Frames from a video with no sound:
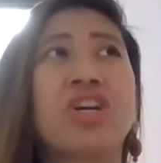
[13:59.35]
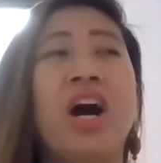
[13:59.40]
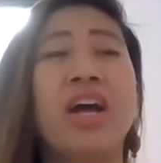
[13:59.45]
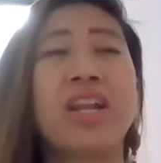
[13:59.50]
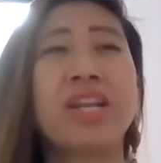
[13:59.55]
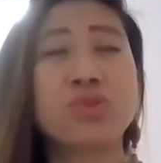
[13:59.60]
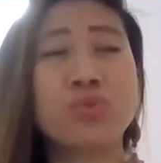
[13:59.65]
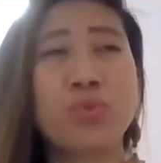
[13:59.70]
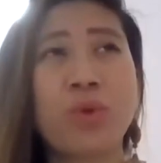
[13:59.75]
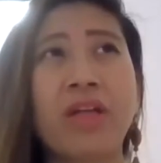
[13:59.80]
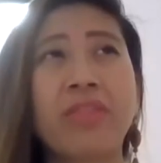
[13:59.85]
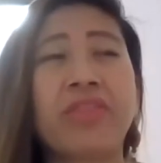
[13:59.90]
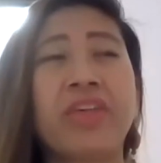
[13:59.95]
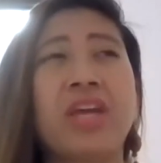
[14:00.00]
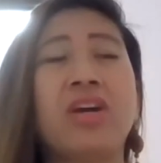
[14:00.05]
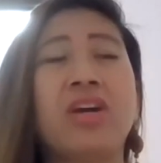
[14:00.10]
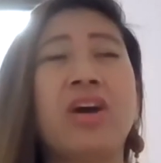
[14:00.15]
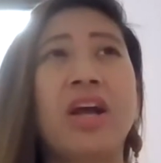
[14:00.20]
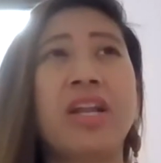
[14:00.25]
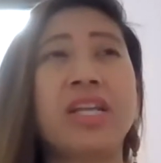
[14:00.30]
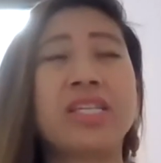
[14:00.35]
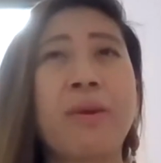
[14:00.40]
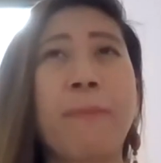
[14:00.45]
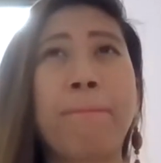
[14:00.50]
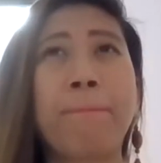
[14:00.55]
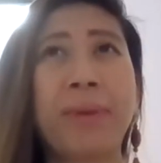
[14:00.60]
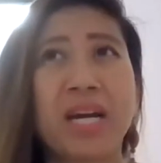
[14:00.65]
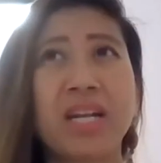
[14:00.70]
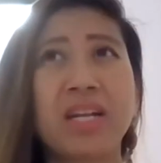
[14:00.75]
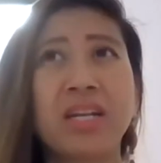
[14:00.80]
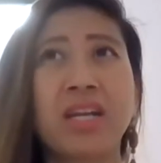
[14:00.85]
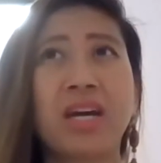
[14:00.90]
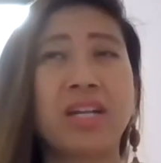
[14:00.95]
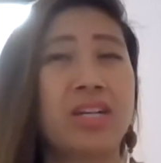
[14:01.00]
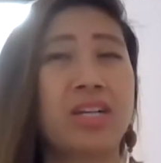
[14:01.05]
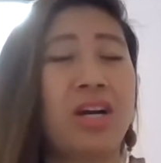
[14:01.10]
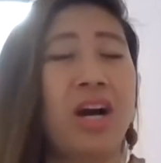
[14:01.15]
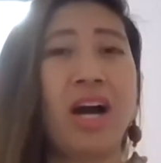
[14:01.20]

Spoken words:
God is wealthy. God is abundant.